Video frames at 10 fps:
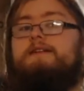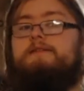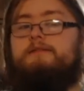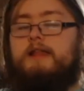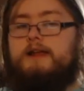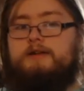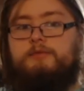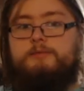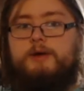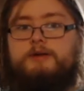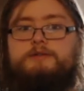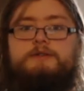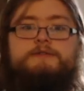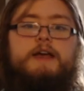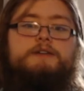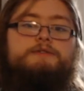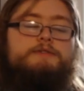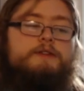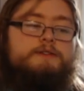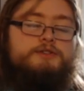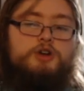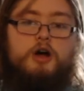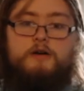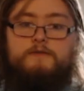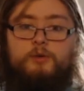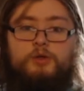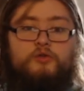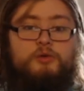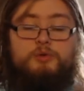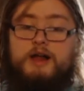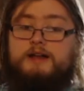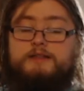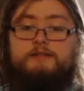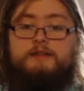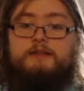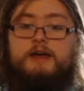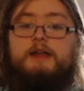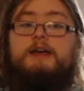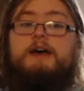laden with microtransactions or that it's chock full of them or anything like that.